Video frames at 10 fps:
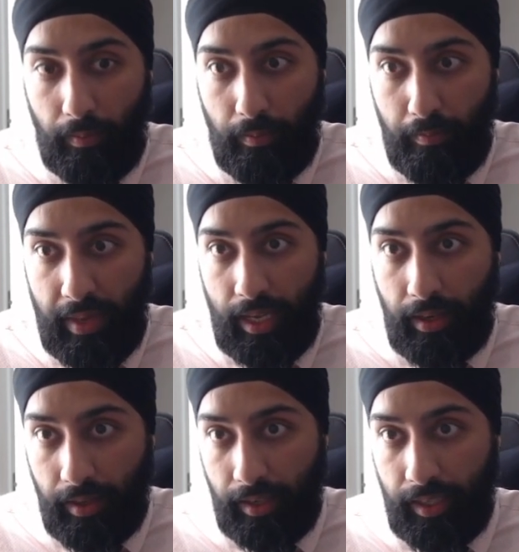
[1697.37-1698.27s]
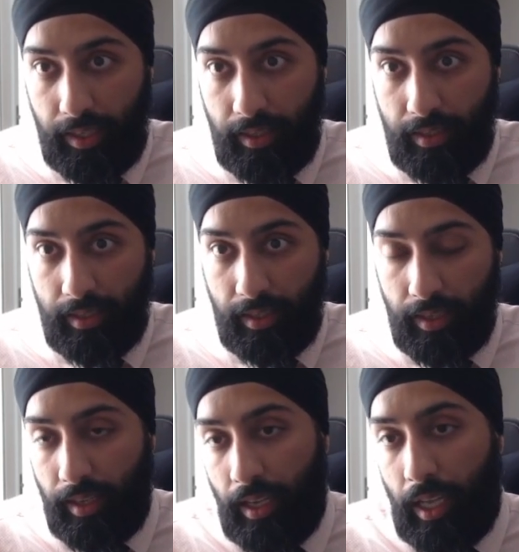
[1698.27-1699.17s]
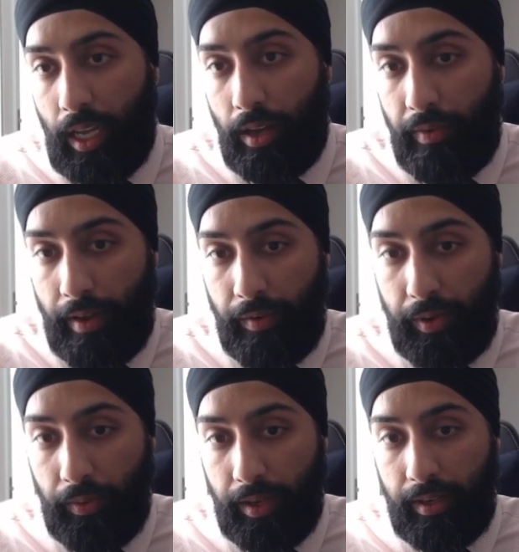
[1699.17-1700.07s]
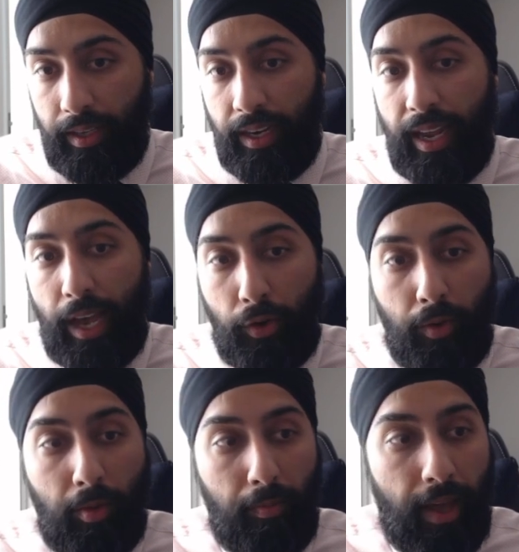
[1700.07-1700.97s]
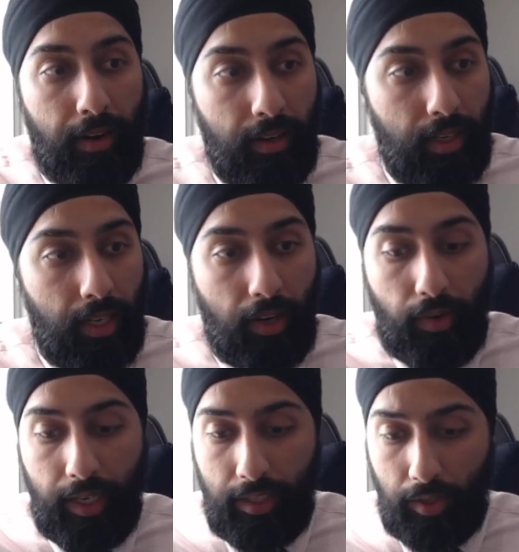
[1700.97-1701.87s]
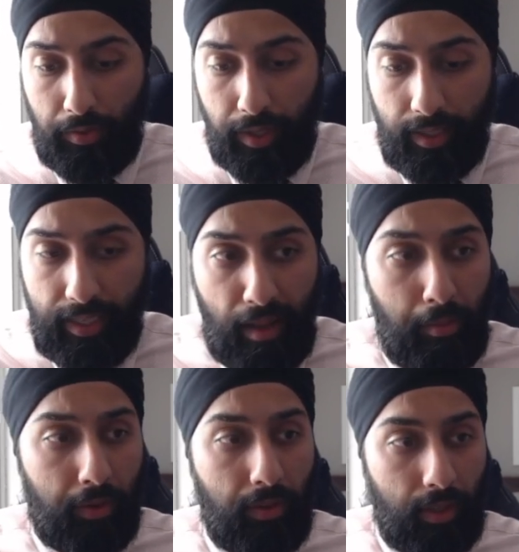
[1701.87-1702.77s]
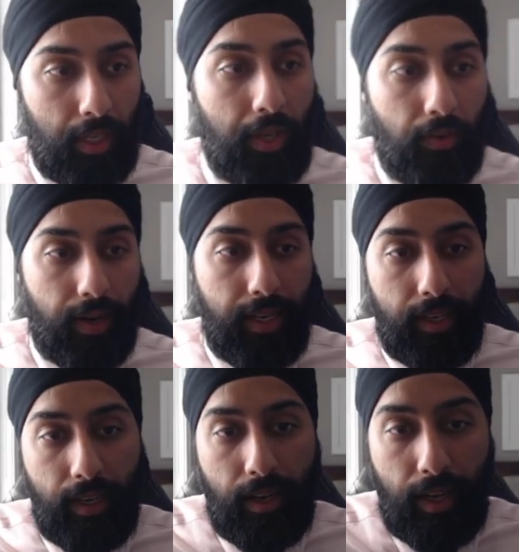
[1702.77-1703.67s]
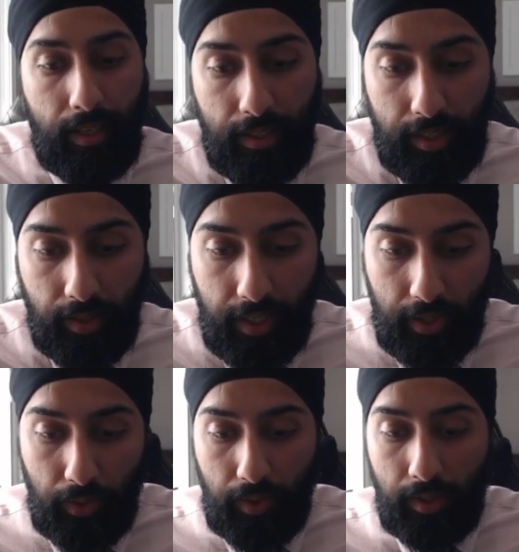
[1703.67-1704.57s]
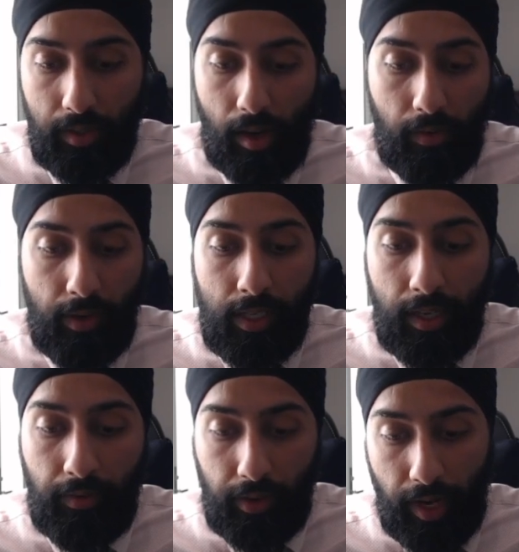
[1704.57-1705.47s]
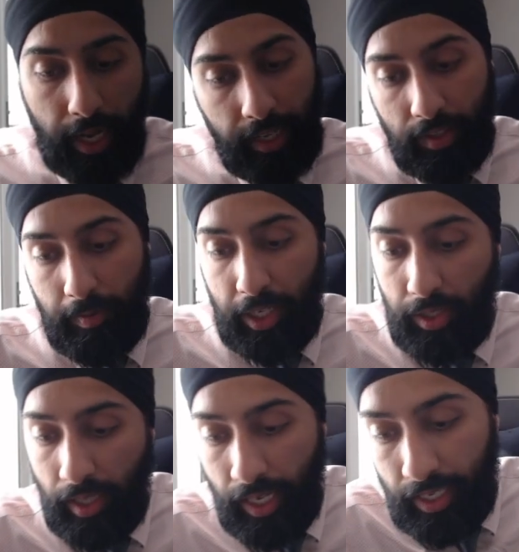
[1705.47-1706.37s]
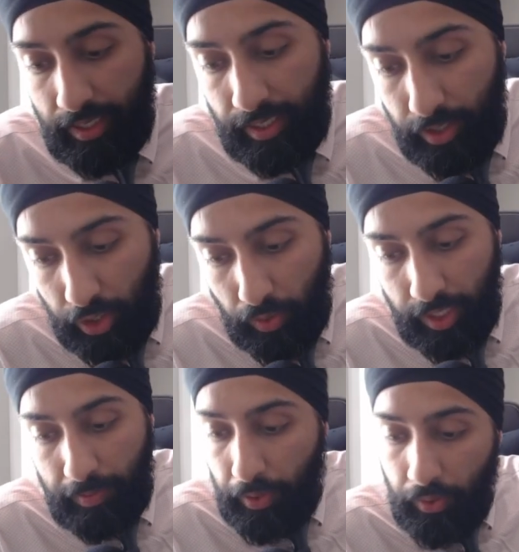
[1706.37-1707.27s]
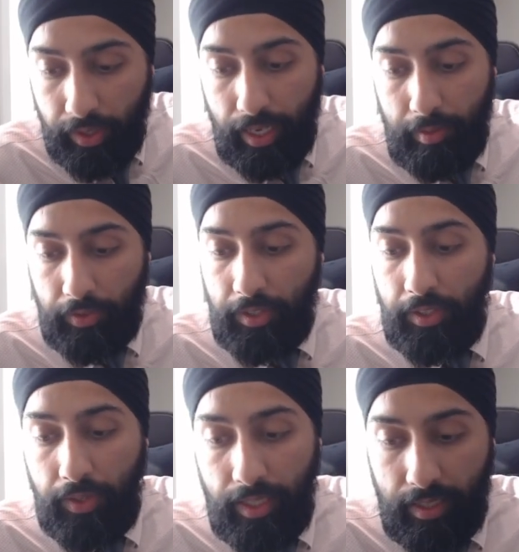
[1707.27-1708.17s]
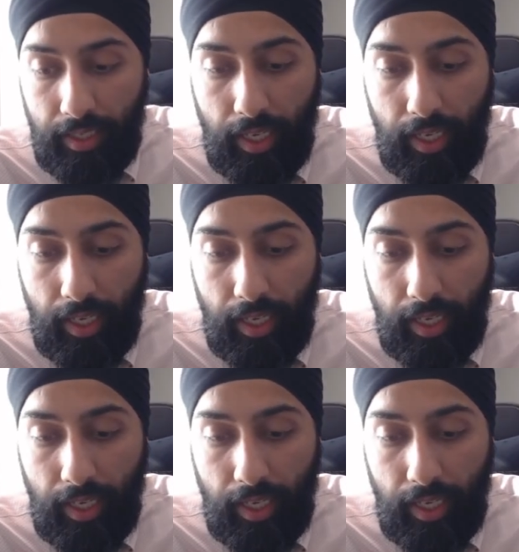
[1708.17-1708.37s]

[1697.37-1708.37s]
meet the needs of everyone in an equitable manner, right? So for example, right, Surrey Schools offers a variety of specialized and choice programs for students.